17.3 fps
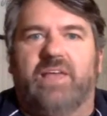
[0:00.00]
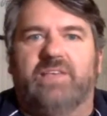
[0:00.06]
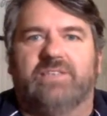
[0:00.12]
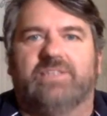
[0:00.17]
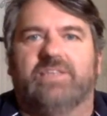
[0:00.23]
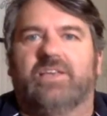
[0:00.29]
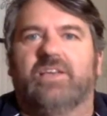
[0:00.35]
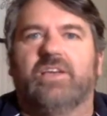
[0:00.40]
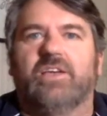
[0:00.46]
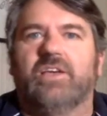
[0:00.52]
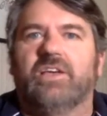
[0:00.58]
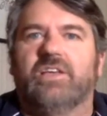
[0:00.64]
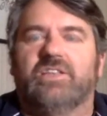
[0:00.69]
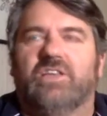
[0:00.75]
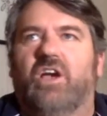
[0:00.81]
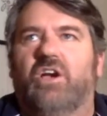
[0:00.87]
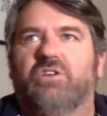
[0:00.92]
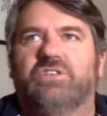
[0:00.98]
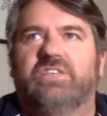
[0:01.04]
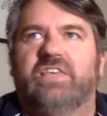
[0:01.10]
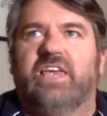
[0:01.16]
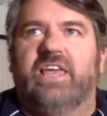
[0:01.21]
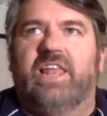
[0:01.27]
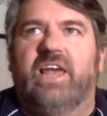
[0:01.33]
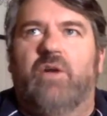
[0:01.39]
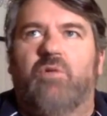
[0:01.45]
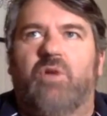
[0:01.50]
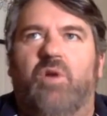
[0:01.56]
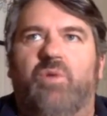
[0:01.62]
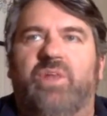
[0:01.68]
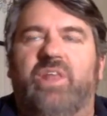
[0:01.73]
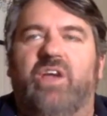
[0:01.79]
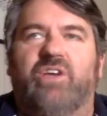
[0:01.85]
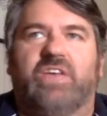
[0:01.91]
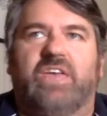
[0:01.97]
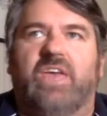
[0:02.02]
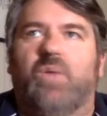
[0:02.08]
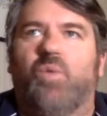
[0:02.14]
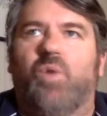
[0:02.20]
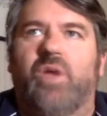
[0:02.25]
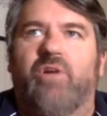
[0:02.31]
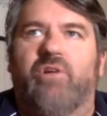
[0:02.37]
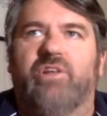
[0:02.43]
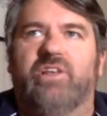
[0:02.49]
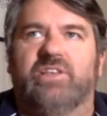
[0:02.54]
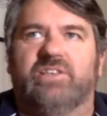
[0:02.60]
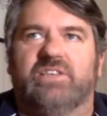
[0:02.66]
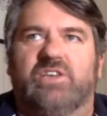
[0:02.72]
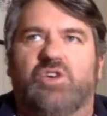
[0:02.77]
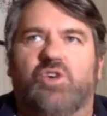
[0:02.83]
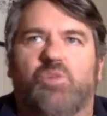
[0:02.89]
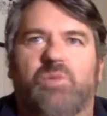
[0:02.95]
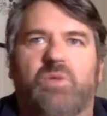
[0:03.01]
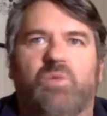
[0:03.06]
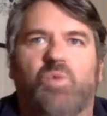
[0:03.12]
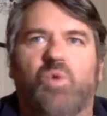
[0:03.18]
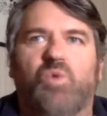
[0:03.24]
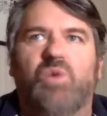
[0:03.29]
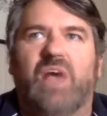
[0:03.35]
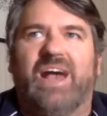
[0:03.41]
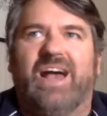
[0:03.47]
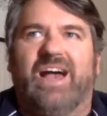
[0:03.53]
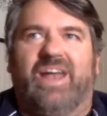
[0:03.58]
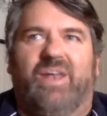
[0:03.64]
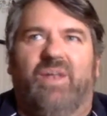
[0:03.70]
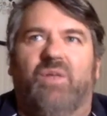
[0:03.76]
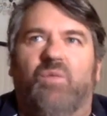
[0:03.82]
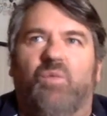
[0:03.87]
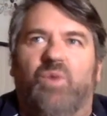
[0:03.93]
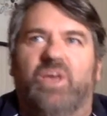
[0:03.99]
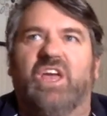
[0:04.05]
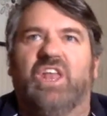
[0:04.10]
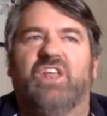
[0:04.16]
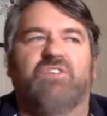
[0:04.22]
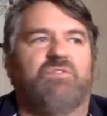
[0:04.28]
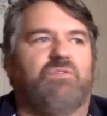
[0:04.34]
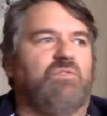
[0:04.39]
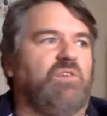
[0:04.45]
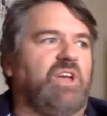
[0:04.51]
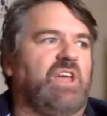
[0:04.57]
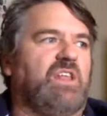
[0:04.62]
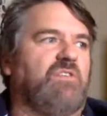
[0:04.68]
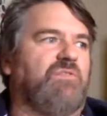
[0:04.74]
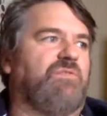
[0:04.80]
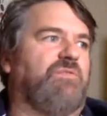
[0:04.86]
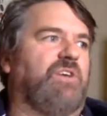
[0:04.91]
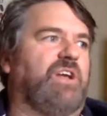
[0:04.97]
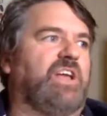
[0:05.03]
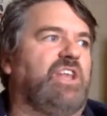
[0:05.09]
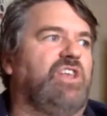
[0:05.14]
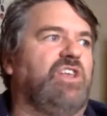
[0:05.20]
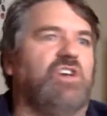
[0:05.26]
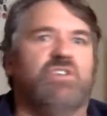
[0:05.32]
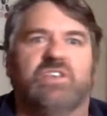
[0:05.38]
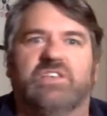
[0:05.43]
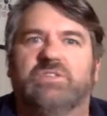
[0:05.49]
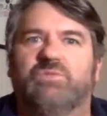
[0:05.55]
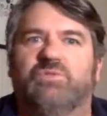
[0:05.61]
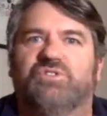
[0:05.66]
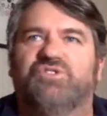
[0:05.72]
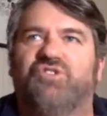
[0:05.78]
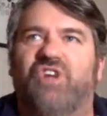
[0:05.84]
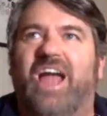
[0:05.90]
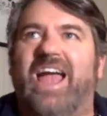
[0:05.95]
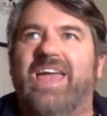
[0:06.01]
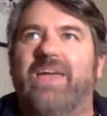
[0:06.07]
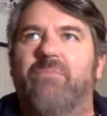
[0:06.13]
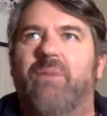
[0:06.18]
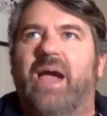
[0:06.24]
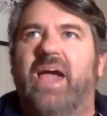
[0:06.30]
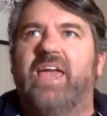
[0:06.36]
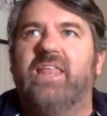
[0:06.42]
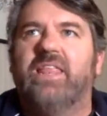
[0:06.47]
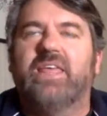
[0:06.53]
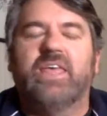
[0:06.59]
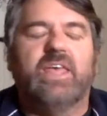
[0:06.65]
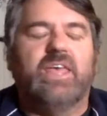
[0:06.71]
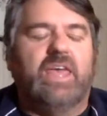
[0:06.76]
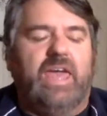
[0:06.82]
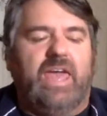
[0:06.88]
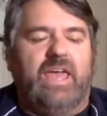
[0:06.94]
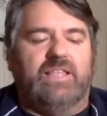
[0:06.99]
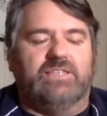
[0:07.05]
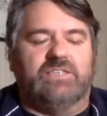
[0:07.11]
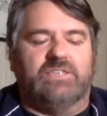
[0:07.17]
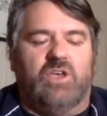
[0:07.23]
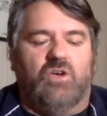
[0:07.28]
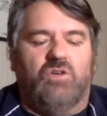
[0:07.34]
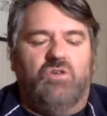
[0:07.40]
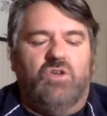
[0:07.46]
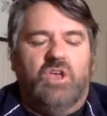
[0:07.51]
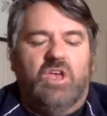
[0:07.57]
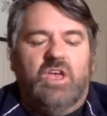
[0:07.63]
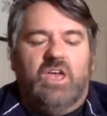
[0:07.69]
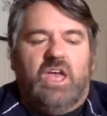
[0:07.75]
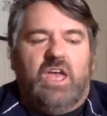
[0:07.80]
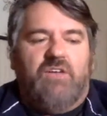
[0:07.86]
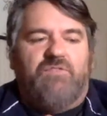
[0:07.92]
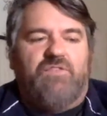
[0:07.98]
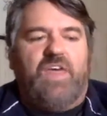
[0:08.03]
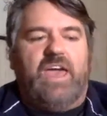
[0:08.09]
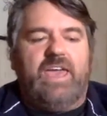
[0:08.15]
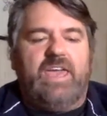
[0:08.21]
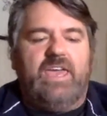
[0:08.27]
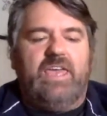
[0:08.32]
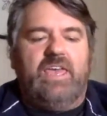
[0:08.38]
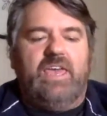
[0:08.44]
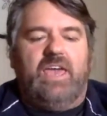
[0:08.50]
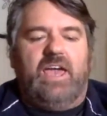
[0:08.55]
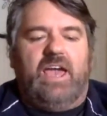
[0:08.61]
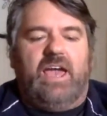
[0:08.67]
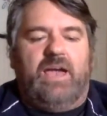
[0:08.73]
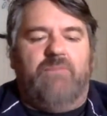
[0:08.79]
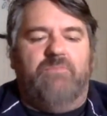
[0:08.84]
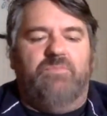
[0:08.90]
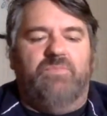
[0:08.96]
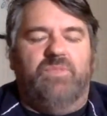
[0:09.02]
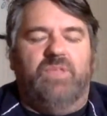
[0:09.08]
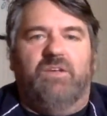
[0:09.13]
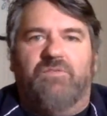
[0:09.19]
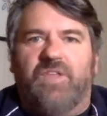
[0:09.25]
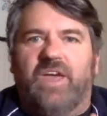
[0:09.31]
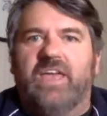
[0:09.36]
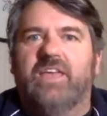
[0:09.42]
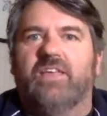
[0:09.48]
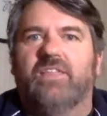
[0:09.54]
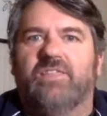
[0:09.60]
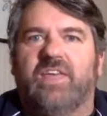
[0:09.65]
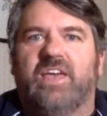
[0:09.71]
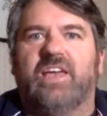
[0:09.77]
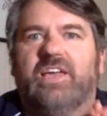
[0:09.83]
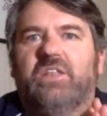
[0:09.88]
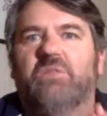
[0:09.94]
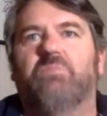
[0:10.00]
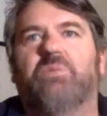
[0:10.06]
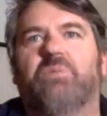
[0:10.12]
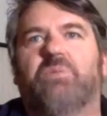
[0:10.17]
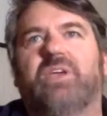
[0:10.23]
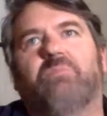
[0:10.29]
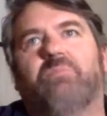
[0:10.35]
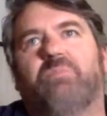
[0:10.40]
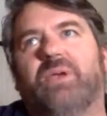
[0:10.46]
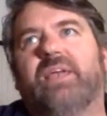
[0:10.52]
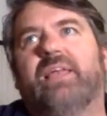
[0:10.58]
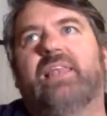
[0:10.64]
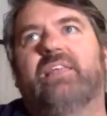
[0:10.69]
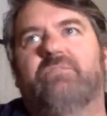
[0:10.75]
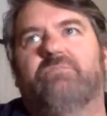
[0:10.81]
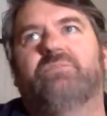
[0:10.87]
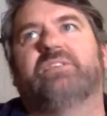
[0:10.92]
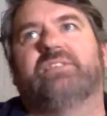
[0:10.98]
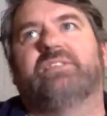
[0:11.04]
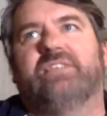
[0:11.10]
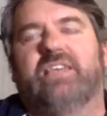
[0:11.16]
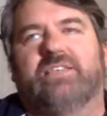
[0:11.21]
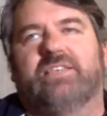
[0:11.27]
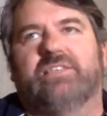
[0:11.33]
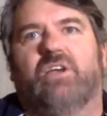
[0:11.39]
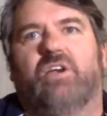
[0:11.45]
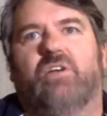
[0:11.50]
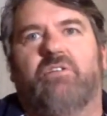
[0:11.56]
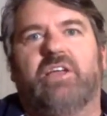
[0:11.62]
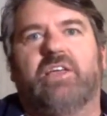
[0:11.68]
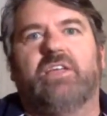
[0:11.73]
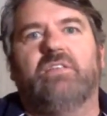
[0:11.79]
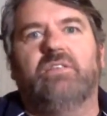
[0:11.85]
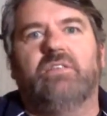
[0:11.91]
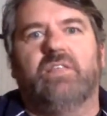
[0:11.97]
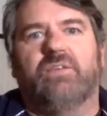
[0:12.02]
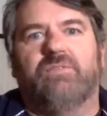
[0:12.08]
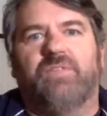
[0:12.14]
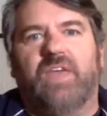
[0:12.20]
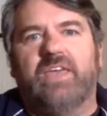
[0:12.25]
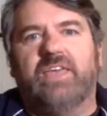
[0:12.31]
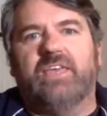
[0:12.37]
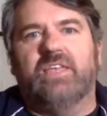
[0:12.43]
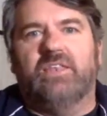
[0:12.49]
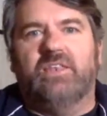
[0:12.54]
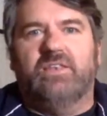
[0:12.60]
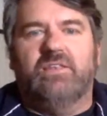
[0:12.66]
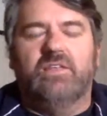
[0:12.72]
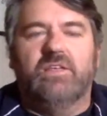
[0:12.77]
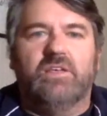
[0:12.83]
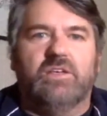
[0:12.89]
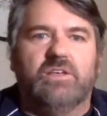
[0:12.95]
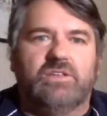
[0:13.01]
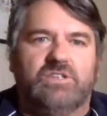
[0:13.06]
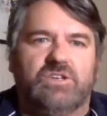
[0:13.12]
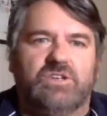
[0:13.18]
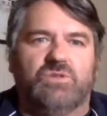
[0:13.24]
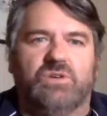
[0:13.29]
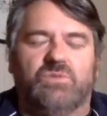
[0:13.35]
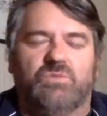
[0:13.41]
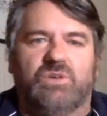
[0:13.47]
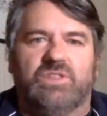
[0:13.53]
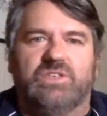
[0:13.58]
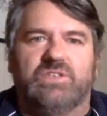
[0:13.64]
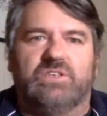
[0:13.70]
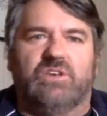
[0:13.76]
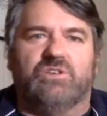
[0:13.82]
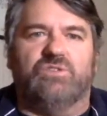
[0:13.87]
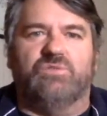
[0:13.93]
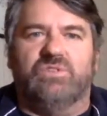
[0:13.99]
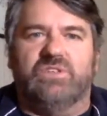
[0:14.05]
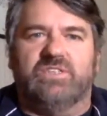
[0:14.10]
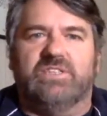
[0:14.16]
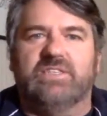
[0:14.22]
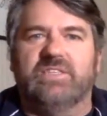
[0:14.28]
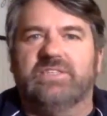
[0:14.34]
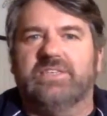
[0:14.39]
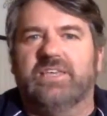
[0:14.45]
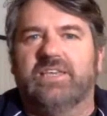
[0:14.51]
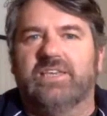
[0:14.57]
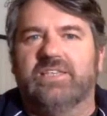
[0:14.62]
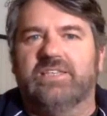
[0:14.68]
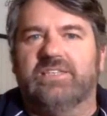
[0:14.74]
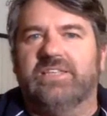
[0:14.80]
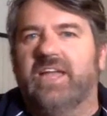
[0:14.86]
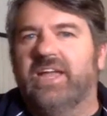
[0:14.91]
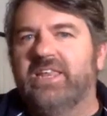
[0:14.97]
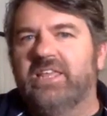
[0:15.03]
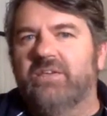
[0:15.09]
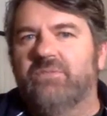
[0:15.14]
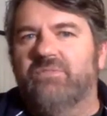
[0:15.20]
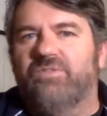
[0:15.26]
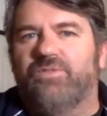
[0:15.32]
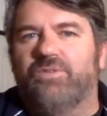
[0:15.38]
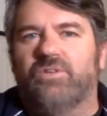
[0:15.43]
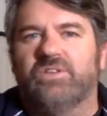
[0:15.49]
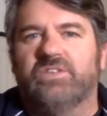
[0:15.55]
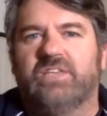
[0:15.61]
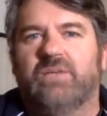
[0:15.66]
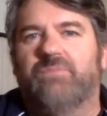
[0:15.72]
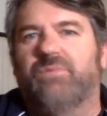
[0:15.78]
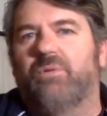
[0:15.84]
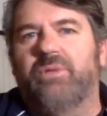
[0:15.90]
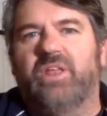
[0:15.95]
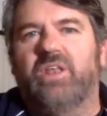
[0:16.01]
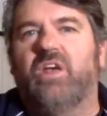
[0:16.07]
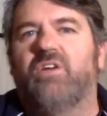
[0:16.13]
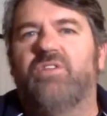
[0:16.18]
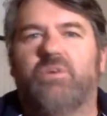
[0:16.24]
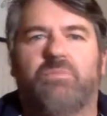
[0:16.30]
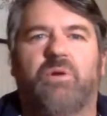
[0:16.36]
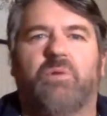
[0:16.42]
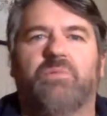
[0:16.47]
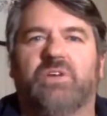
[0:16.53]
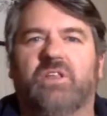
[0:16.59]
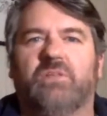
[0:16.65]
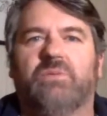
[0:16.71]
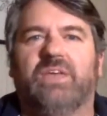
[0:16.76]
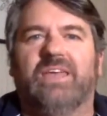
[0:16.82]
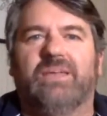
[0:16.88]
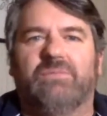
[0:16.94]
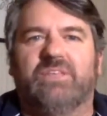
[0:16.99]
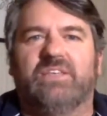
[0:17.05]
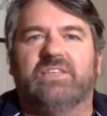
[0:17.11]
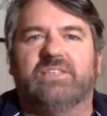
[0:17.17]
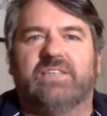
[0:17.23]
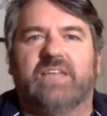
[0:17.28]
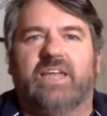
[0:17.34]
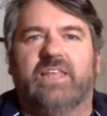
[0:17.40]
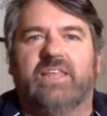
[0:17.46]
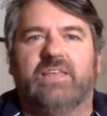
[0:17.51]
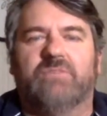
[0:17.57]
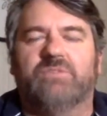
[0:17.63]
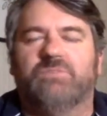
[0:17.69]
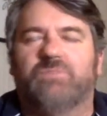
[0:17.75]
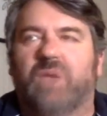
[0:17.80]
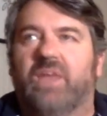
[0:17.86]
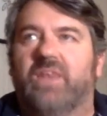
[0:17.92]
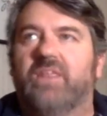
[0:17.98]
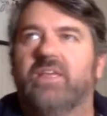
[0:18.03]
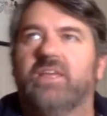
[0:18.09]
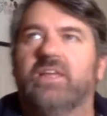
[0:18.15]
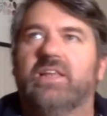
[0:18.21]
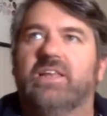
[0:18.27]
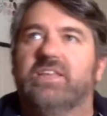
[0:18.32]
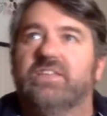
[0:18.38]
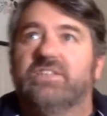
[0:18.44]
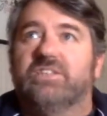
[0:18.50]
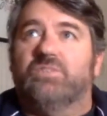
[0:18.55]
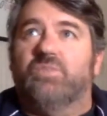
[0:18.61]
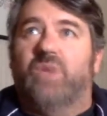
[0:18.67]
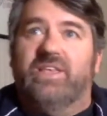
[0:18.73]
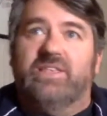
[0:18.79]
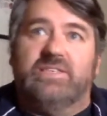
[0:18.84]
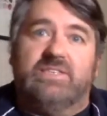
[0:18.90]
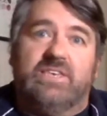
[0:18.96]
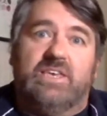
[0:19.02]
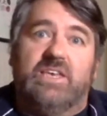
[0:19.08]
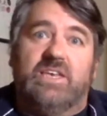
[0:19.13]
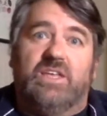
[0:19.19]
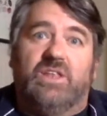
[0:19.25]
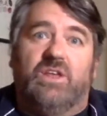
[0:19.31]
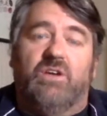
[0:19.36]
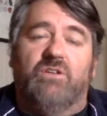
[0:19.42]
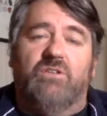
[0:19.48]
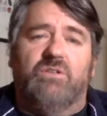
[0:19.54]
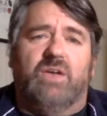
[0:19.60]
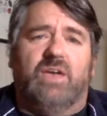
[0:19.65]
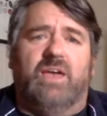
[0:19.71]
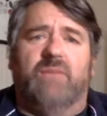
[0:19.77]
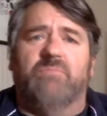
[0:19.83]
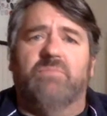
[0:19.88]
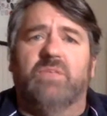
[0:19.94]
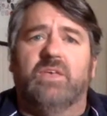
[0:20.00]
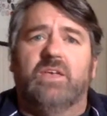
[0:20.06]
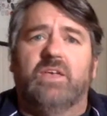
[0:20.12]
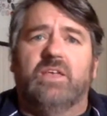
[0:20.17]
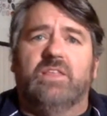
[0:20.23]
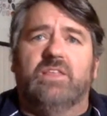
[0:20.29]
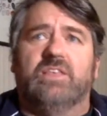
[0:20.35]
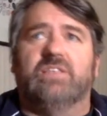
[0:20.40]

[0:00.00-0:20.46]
a place to to host the nrl we don't care where it is it could be wuhan we're gonna mm. we're gonna freaking do this we're australia mate yeah. and so if they um if they they're gonna be a big litmus test i reckon if they can mm do it with social distancing in stadiums, for example. I mean, I know they're probably going to be empty stadiums, but let's just wait and see. You know, um, oh.